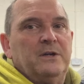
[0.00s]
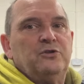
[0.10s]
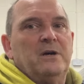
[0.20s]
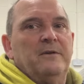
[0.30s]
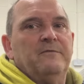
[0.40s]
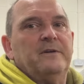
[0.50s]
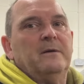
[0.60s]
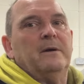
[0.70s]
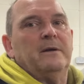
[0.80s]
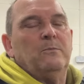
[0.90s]
a Triumph, and, I,
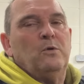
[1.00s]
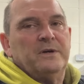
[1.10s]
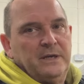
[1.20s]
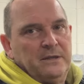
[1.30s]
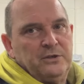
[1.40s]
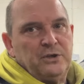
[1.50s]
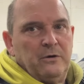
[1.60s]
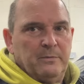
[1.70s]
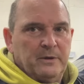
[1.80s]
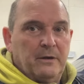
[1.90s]
am walking in the
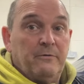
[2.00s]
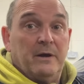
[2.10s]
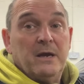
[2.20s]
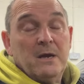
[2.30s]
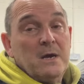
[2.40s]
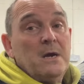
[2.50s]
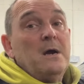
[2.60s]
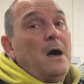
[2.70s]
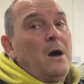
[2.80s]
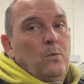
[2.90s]
showroom and going, right,
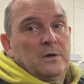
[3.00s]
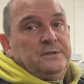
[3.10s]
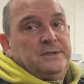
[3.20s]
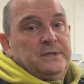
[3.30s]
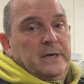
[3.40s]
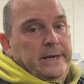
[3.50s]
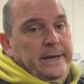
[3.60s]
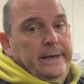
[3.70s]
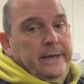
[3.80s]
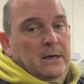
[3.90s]
I want
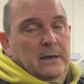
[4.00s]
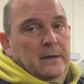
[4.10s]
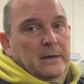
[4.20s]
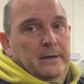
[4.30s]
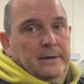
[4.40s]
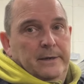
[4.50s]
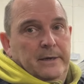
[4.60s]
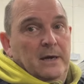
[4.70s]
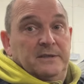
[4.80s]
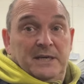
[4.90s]
a, uh,
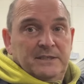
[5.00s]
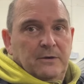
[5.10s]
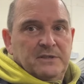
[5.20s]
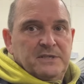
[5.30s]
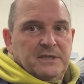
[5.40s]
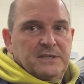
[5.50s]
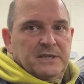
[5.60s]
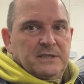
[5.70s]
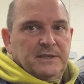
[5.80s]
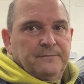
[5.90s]
a Daytona
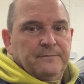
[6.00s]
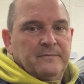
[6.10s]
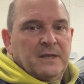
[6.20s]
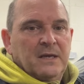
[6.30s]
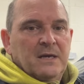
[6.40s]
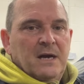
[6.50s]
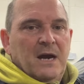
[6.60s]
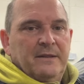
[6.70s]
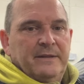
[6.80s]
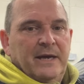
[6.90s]
660.
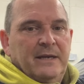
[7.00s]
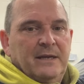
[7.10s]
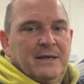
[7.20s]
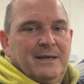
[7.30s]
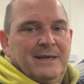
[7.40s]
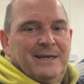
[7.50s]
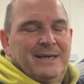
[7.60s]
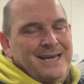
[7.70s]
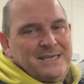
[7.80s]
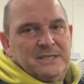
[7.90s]
And then
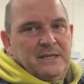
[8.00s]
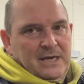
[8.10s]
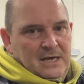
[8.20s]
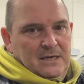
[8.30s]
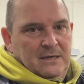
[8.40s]
next to that,